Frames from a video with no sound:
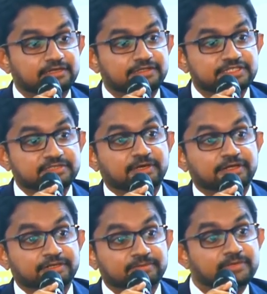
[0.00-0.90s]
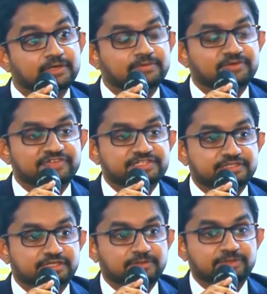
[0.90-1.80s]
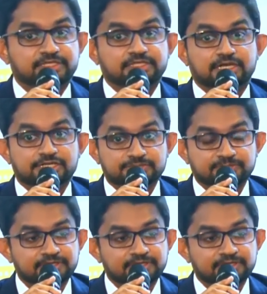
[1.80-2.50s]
Deshamanya Prof W D Lakshman,